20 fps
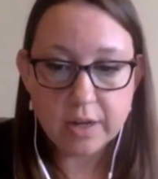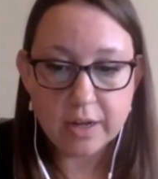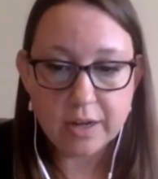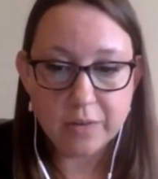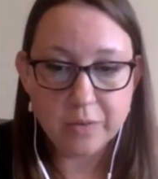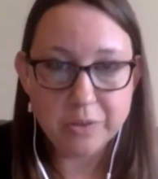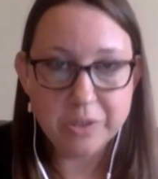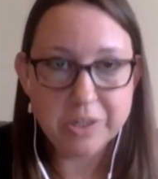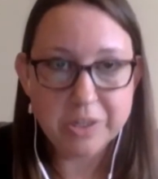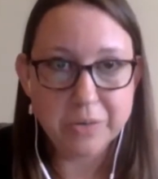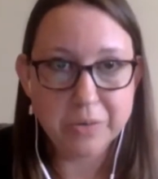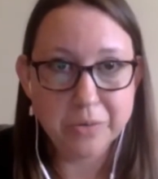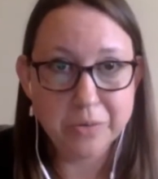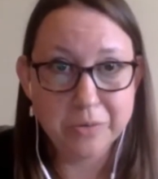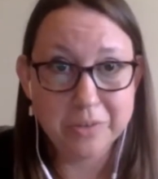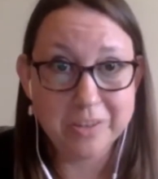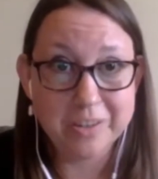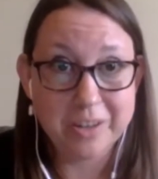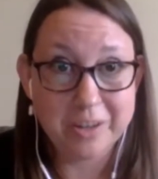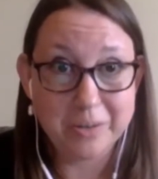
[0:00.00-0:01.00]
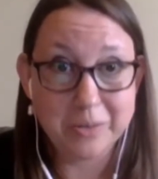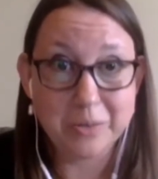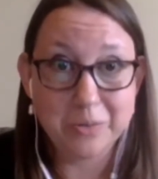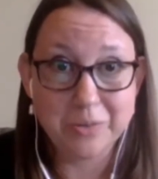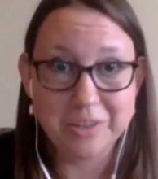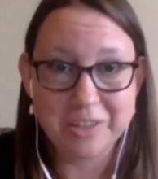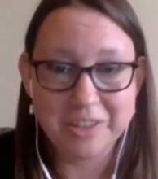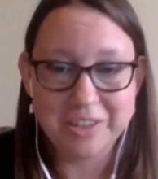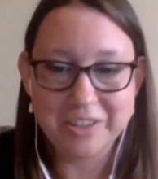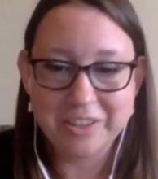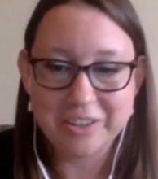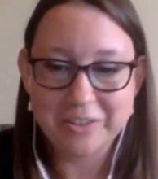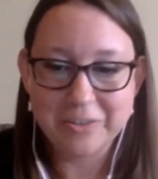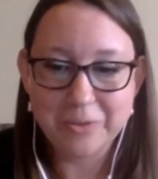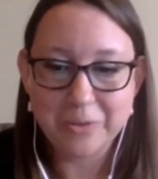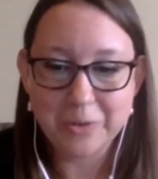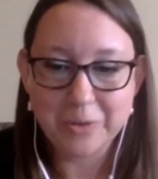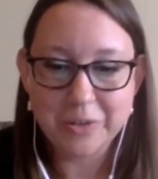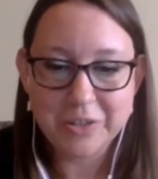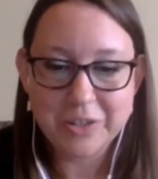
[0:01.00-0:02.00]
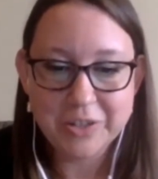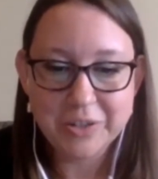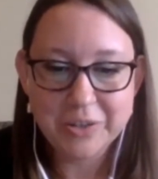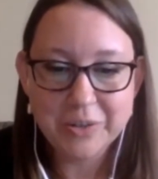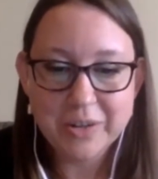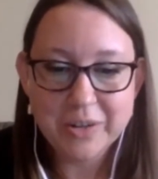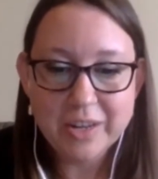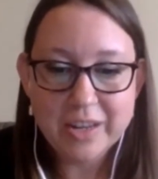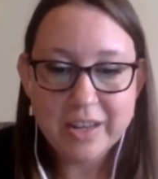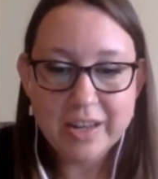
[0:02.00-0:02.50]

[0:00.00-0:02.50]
which I was really looking forward to.